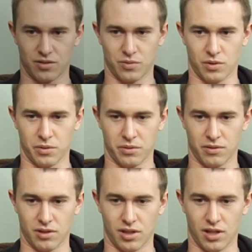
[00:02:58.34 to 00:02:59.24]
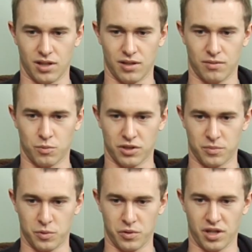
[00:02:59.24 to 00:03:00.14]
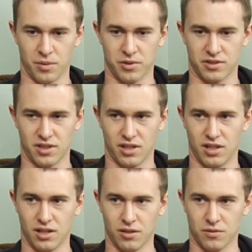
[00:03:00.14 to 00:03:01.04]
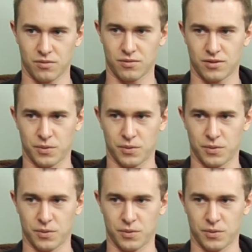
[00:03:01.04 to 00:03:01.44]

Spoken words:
Well, I went to boot camp in San Diego, so